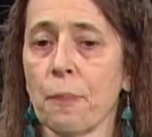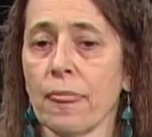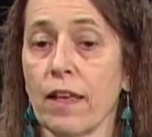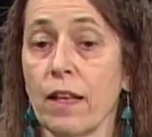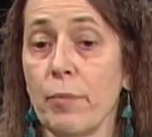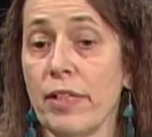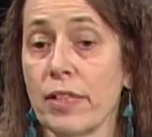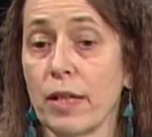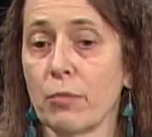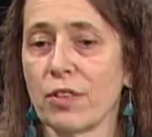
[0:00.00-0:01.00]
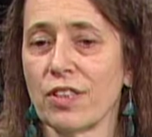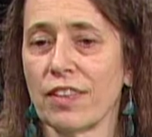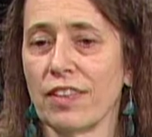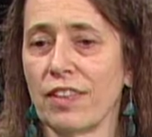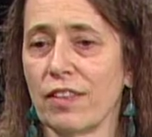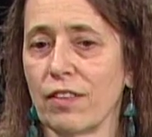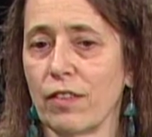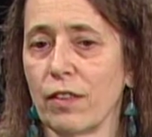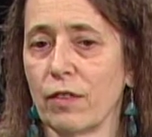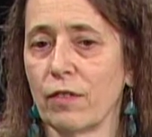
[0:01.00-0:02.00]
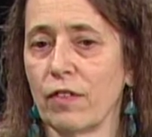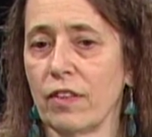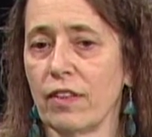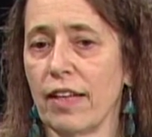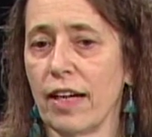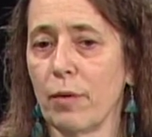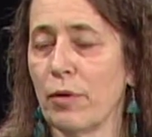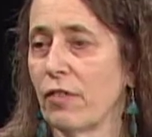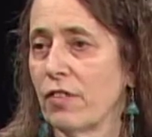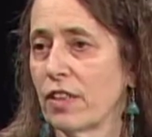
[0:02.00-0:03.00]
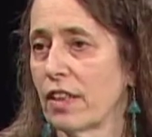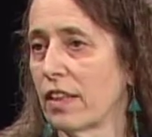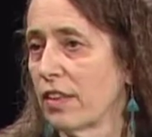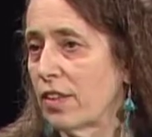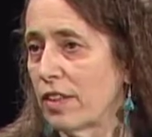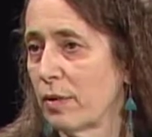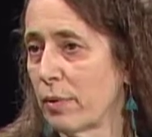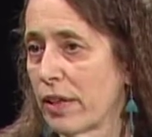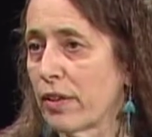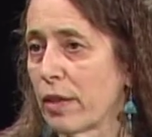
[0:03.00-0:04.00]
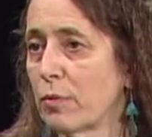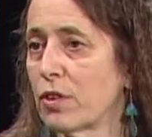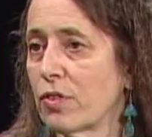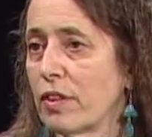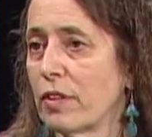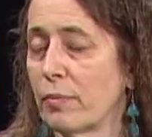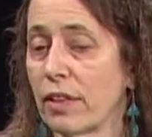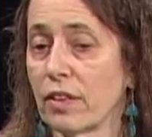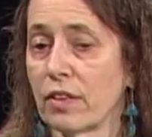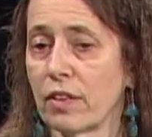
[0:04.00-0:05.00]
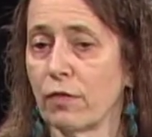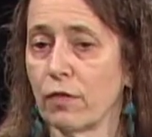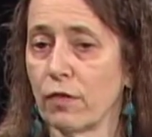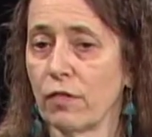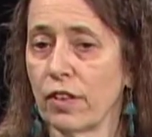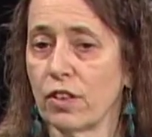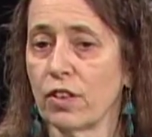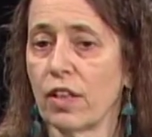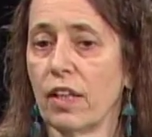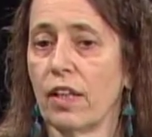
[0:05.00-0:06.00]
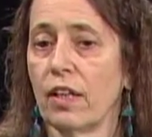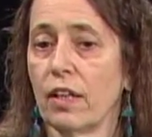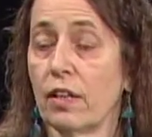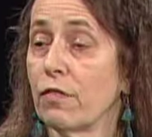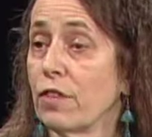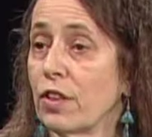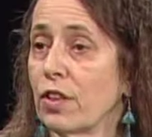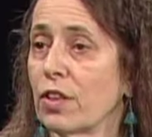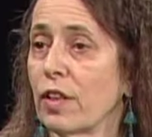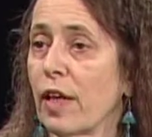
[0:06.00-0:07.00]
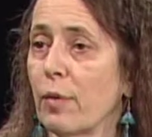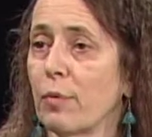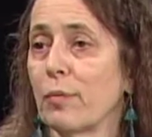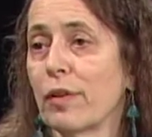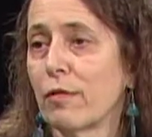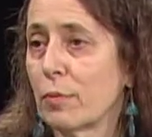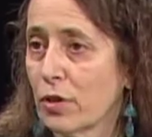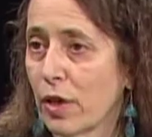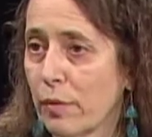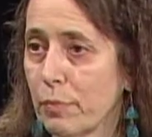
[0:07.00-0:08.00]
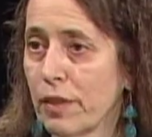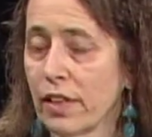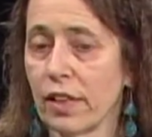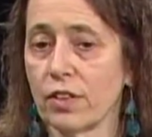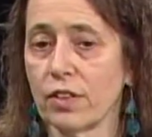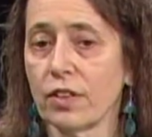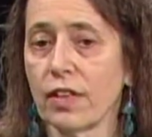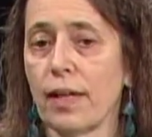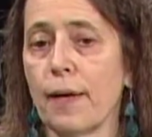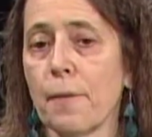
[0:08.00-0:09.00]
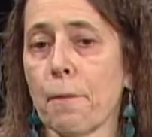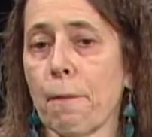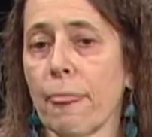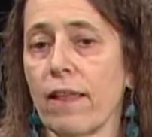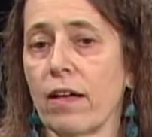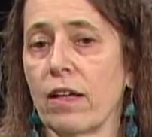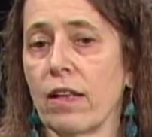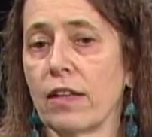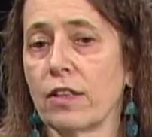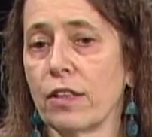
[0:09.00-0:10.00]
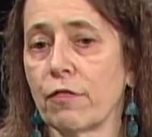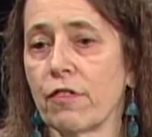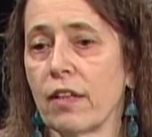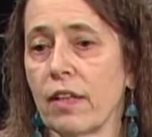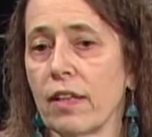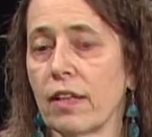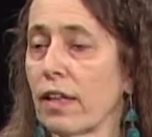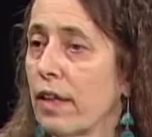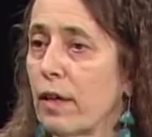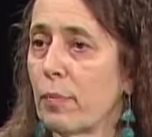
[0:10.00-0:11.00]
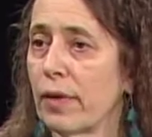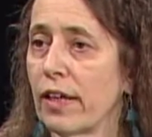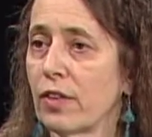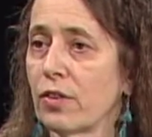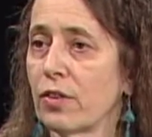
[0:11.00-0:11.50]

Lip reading: In the meantime, we're studying all of the anatomy and physiology and biochemistry to make us a full-fledged physician capable of prescribing medications. That's different than the chiropractor